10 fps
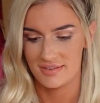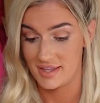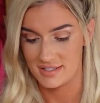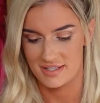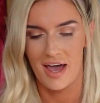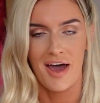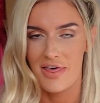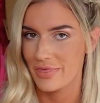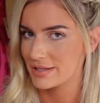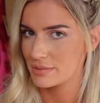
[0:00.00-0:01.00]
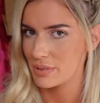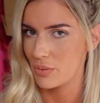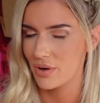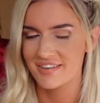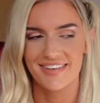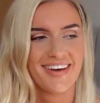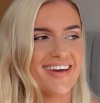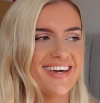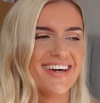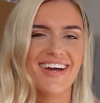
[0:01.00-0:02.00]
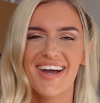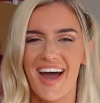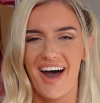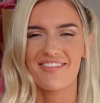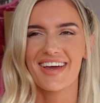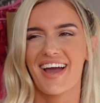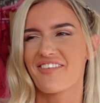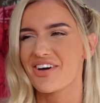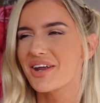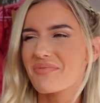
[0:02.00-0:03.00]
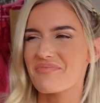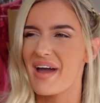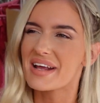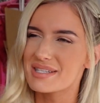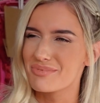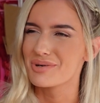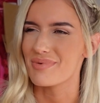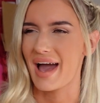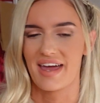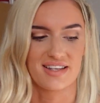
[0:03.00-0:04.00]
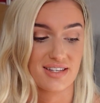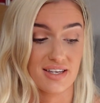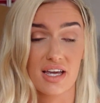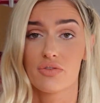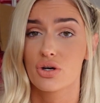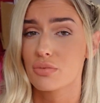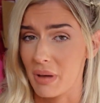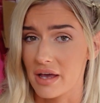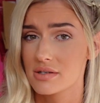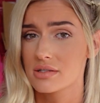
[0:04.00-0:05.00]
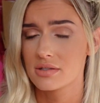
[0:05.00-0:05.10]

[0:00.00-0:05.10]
That's a big one. I'm like, I've got a baseball bat. And it's like, have you got a bed?